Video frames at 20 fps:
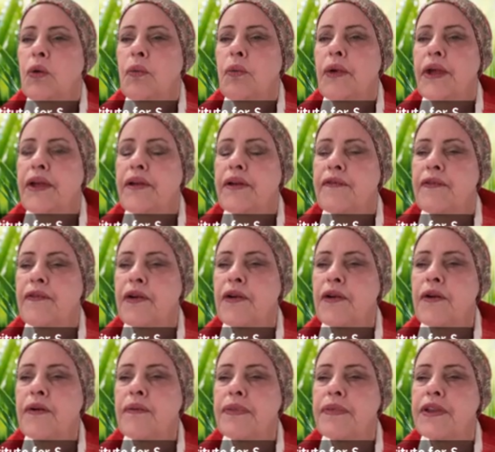We
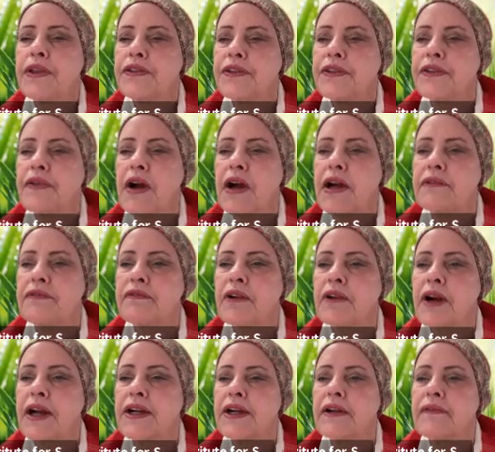affirm the divine
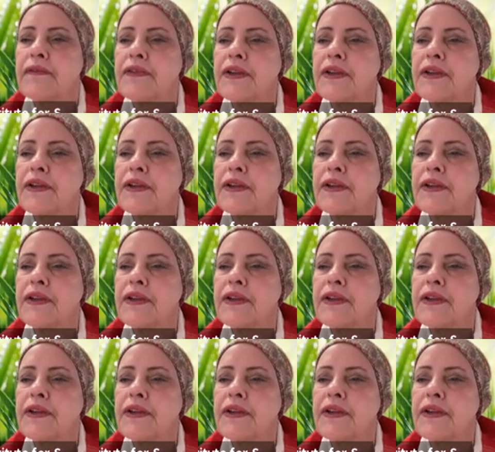right of